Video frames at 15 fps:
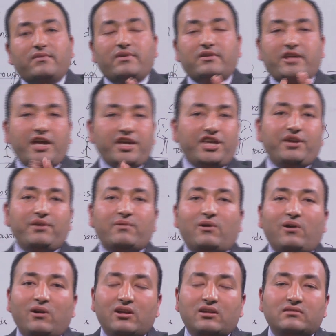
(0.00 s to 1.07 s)
thanking you
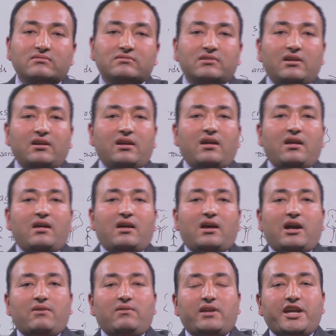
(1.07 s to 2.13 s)
all,
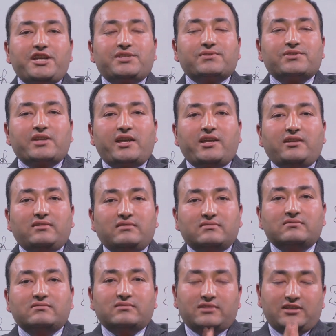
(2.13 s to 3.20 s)
I would like to say
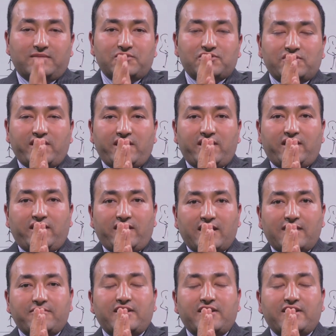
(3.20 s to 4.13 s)
namaste, have a